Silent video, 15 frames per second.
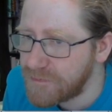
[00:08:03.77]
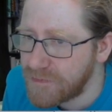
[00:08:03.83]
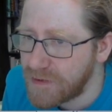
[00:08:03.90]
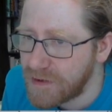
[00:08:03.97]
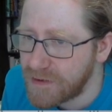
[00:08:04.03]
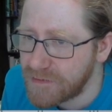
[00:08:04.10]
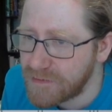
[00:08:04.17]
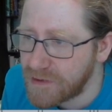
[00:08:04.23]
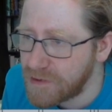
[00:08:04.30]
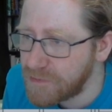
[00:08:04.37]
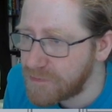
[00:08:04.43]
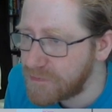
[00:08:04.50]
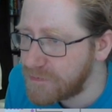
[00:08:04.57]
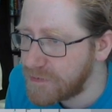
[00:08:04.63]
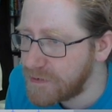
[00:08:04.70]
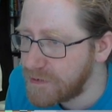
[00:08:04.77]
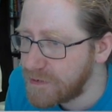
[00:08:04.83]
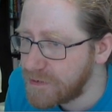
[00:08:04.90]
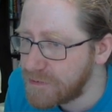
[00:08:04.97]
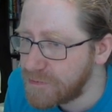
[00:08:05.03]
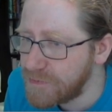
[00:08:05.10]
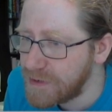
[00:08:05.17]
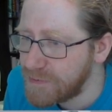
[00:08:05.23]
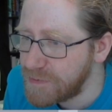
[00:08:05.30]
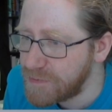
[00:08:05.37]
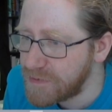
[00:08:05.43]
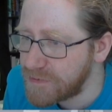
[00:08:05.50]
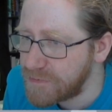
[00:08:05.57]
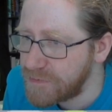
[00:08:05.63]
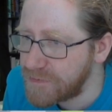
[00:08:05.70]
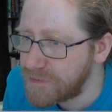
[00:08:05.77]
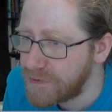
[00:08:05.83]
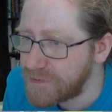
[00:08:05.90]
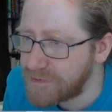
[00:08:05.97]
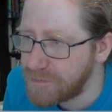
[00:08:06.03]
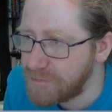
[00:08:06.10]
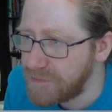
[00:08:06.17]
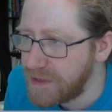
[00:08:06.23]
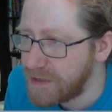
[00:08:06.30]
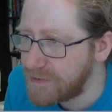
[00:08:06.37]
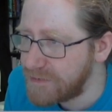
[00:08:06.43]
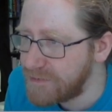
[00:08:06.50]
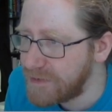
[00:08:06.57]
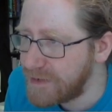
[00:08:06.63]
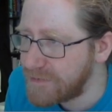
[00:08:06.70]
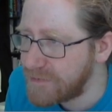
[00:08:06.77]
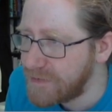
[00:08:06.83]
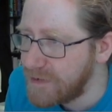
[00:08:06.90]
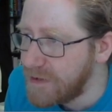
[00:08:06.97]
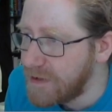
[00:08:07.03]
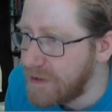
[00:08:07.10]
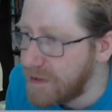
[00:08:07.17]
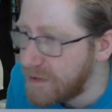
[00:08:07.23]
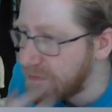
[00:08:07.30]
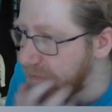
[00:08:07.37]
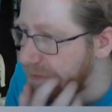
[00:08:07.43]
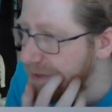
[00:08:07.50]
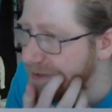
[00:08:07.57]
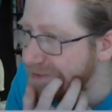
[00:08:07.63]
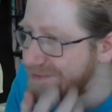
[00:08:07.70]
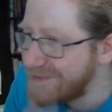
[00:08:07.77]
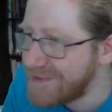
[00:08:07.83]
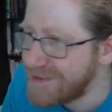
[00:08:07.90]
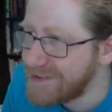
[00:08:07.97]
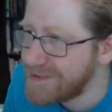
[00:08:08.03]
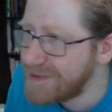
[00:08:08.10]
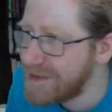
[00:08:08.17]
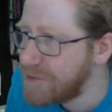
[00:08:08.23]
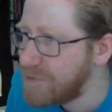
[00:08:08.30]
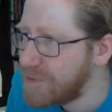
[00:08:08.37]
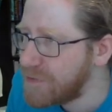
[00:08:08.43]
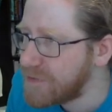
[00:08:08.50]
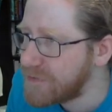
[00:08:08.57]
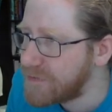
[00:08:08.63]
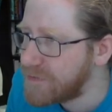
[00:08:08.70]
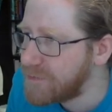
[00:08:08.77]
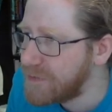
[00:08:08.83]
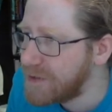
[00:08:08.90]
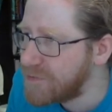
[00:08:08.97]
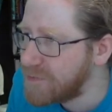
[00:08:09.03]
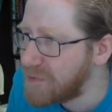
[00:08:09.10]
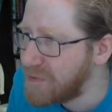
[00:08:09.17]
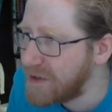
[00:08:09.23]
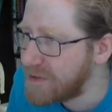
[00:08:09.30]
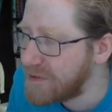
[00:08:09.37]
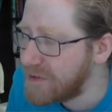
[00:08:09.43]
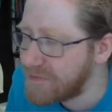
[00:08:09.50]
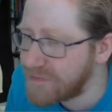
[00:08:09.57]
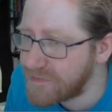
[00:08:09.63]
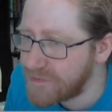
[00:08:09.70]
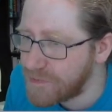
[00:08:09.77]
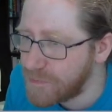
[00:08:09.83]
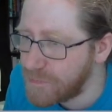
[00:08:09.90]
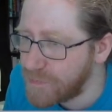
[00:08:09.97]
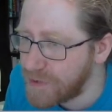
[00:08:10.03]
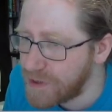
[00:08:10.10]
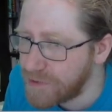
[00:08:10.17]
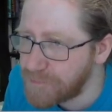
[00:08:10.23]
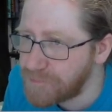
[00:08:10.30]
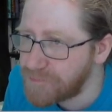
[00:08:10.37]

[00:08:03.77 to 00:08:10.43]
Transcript: find out where we want to start make that. Ideally, we want to be making it somewhere